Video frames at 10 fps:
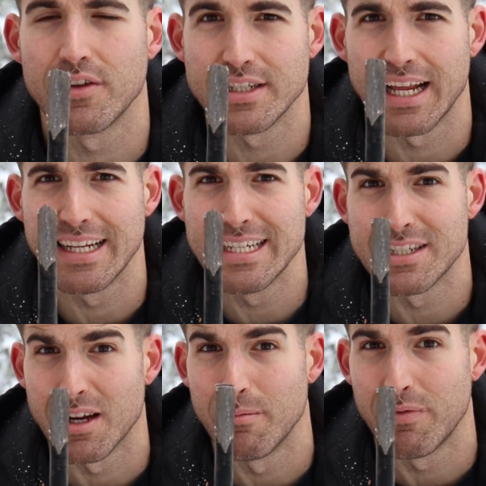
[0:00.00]
There's at least
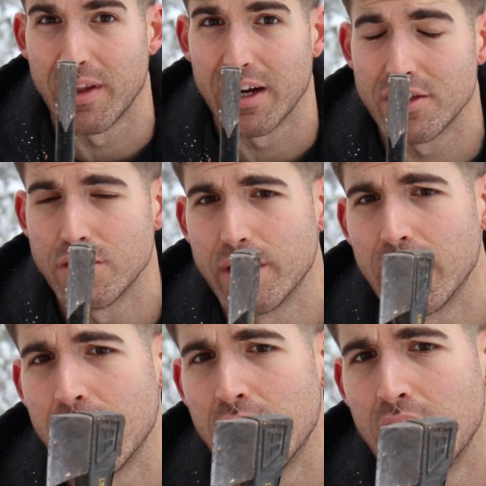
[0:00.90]
some flare to it,